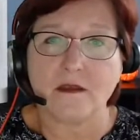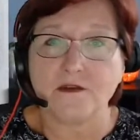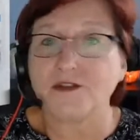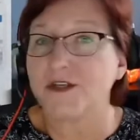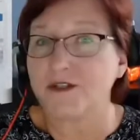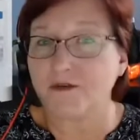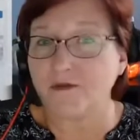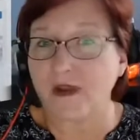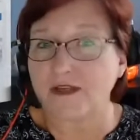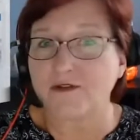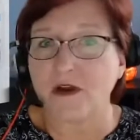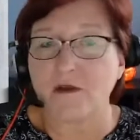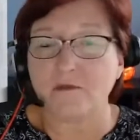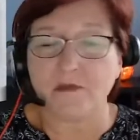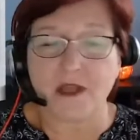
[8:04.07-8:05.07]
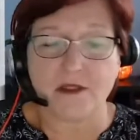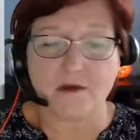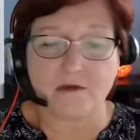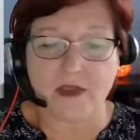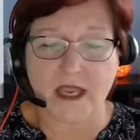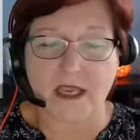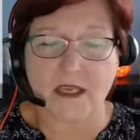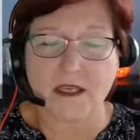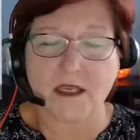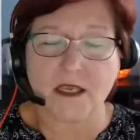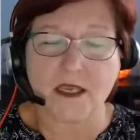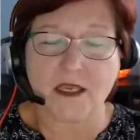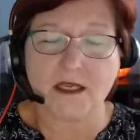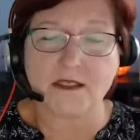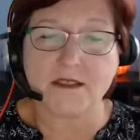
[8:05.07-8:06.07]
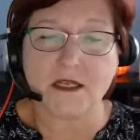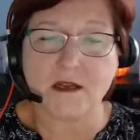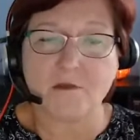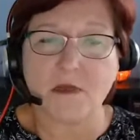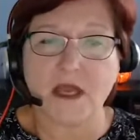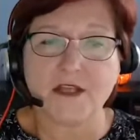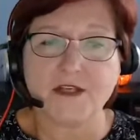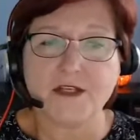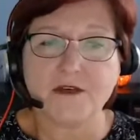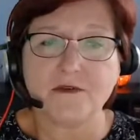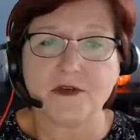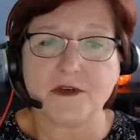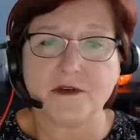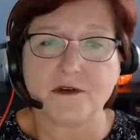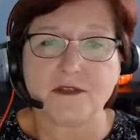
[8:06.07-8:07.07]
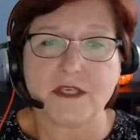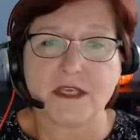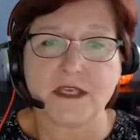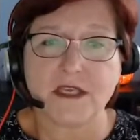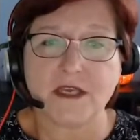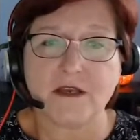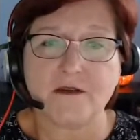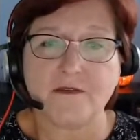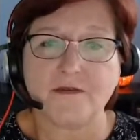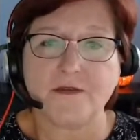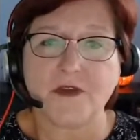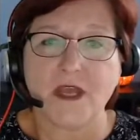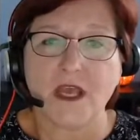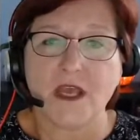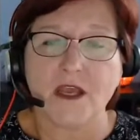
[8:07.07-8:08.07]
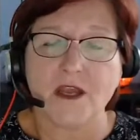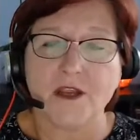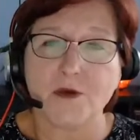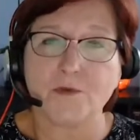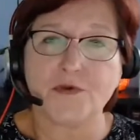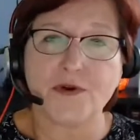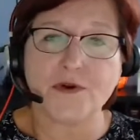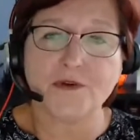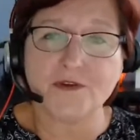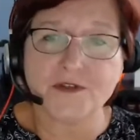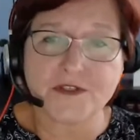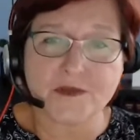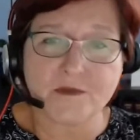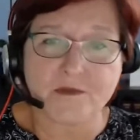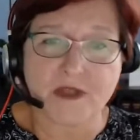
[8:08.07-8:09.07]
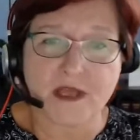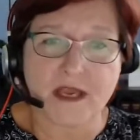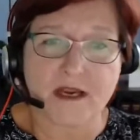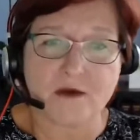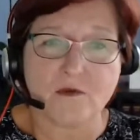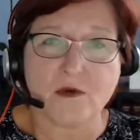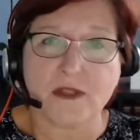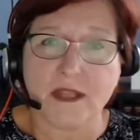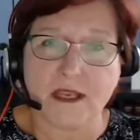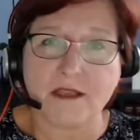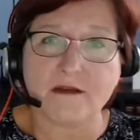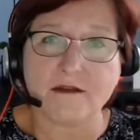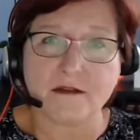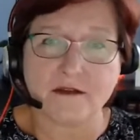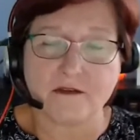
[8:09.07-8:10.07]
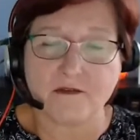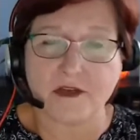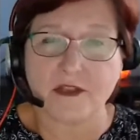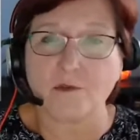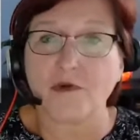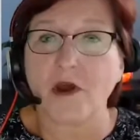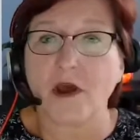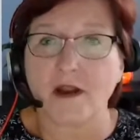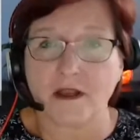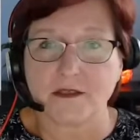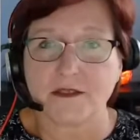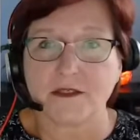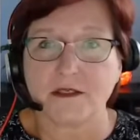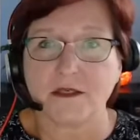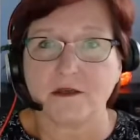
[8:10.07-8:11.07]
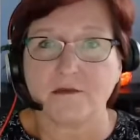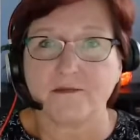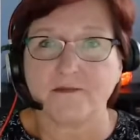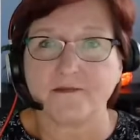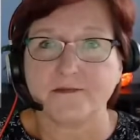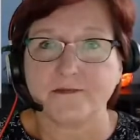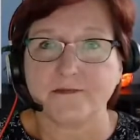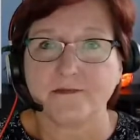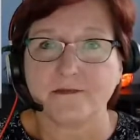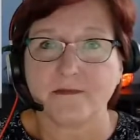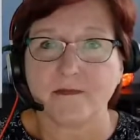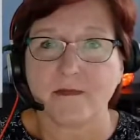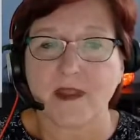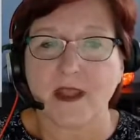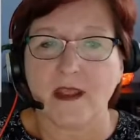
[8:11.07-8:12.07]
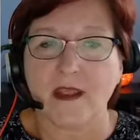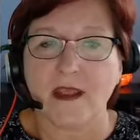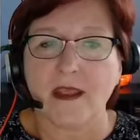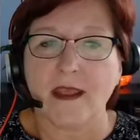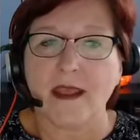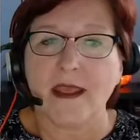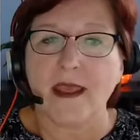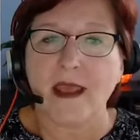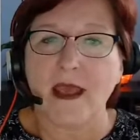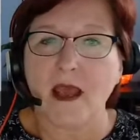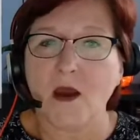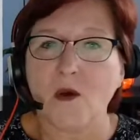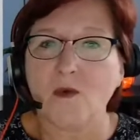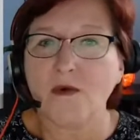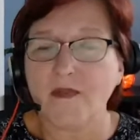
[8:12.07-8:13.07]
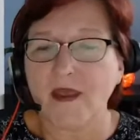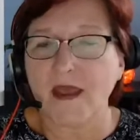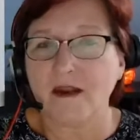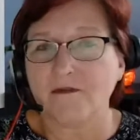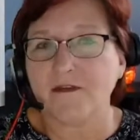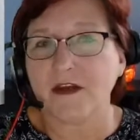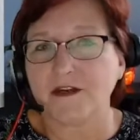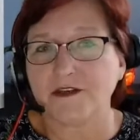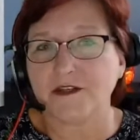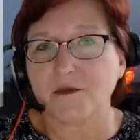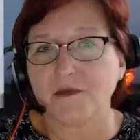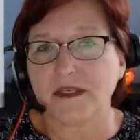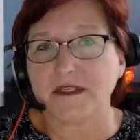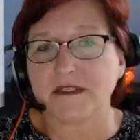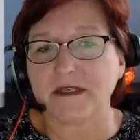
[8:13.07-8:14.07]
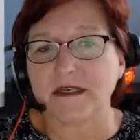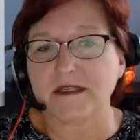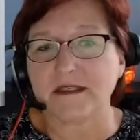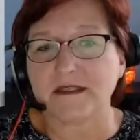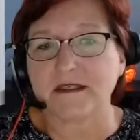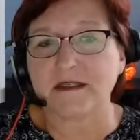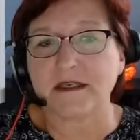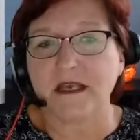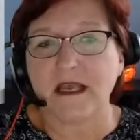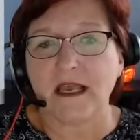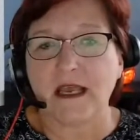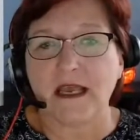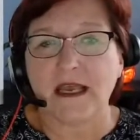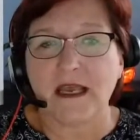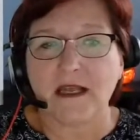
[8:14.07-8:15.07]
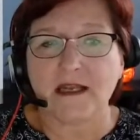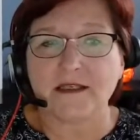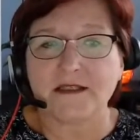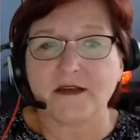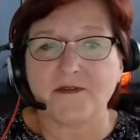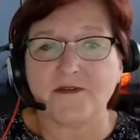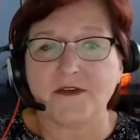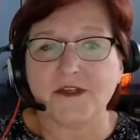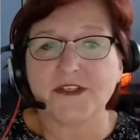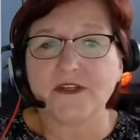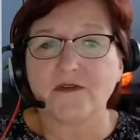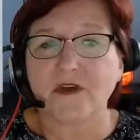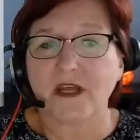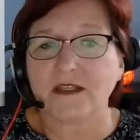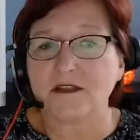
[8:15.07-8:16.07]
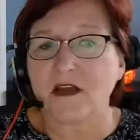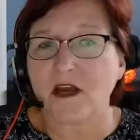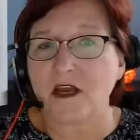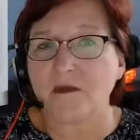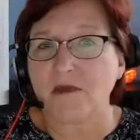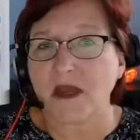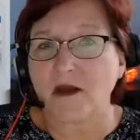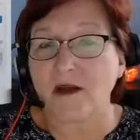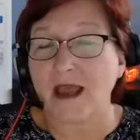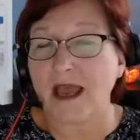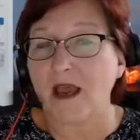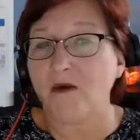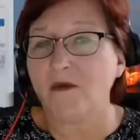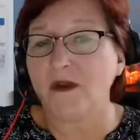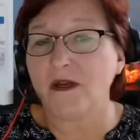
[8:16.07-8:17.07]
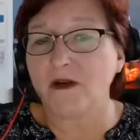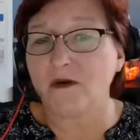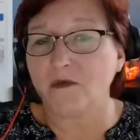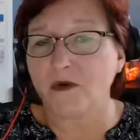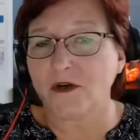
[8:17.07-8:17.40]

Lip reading: she's a restaurant, by the way. And I said, imagine, Rose, if your produce supplier were late in delivering the products to you. How would that affect your business? And I said, first of all, talk about how would it